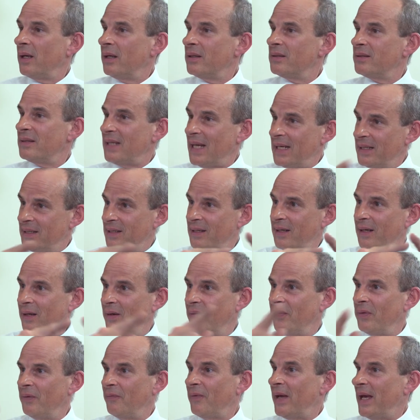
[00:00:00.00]
center
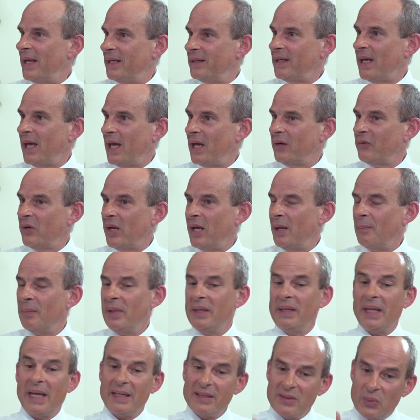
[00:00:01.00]
of the Venn diagram,
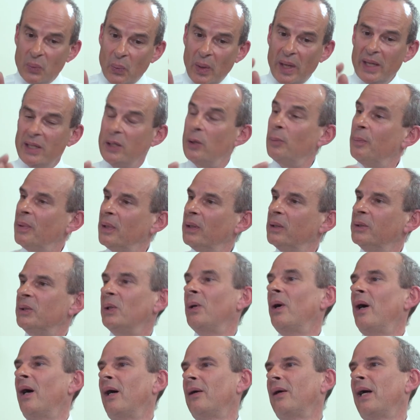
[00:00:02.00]
and that's where you build
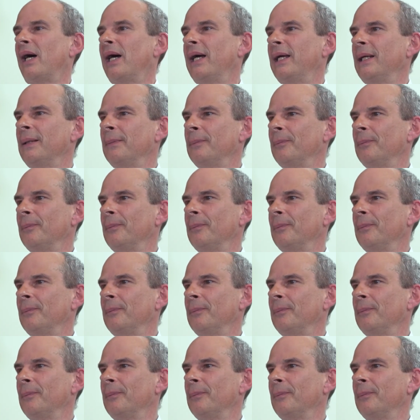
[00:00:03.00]
your RI,